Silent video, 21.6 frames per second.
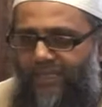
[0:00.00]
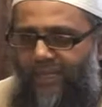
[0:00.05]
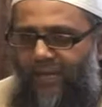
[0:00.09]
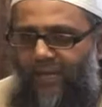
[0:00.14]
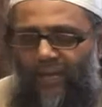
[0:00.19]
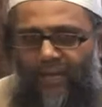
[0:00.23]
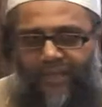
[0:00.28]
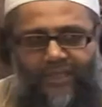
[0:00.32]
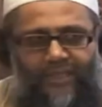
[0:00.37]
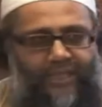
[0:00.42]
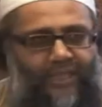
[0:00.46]

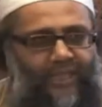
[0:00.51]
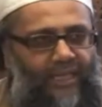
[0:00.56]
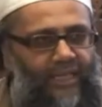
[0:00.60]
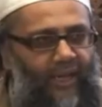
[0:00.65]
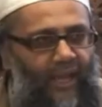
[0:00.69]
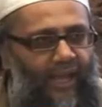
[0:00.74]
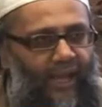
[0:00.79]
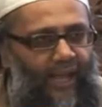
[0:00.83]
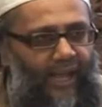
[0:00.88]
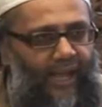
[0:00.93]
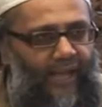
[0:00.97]
slandered, he
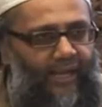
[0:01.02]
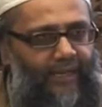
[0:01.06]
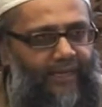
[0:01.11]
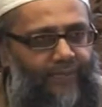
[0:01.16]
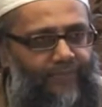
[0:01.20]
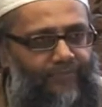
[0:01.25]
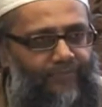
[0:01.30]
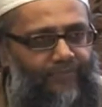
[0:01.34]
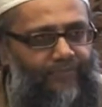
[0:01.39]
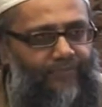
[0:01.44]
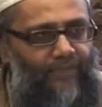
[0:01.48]
lied,
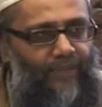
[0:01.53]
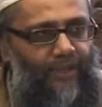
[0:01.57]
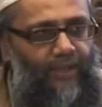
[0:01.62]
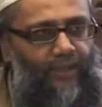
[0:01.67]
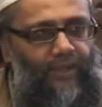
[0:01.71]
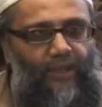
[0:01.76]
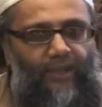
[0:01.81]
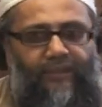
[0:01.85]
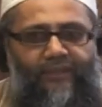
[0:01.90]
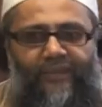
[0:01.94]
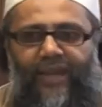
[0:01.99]

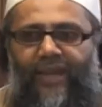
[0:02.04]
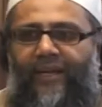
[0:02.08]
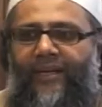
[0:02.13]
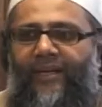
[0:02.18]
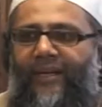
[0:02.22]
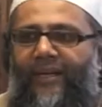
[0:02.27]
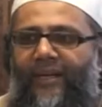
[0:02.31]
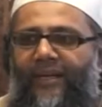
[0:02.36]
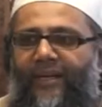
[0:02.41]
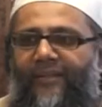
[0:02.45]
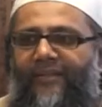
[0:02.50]

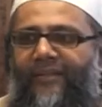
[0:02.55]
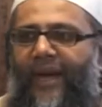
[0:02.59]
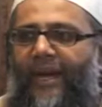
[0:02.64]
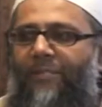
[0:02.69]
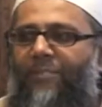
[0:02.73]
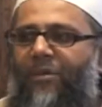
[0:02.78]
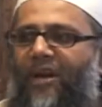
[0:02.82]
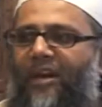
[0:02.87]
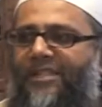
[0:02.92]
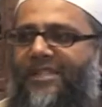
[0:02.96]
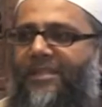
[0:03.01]
then
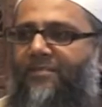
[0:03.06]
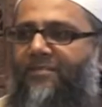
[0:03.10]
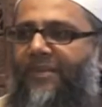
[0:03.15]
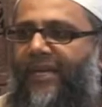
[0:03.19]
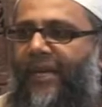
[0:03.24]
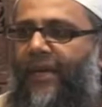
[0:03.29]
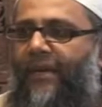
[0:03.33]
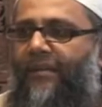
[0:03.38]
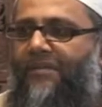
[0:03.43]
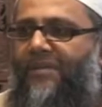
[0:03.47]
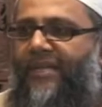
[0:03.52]
that person
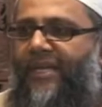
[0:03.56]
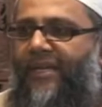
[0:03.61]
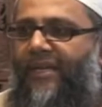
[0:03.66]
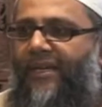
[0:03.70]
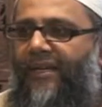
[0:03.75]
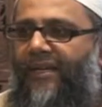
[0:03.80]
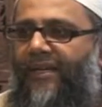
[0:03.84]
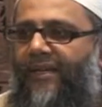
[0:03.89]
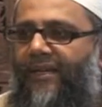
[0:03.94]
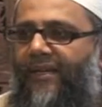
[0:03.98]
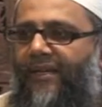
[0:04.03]
becomes
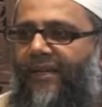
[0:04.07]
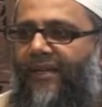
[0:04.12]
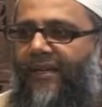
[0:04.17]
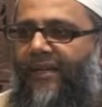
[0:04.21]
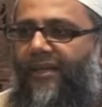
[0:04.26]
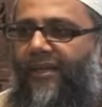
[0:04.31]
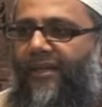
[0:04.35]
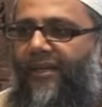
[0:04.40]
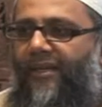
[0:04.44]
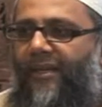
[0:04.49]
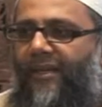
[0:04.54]

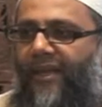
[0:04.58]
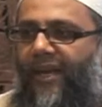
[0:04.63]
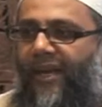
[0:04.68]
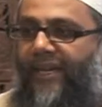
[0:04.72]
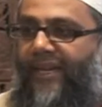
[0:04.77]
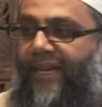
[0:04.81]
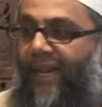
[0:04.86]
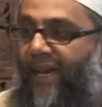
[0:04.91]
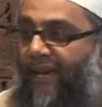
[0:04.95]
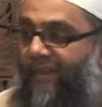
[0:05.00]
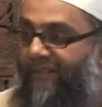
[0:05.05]
a
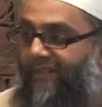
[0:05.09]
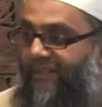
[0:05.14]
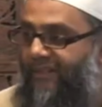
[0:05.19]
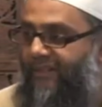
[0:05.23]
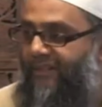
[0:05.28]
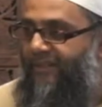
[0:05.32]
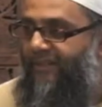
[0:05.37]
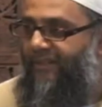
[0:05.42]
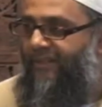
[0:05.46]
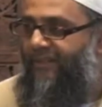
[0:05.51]
kafir.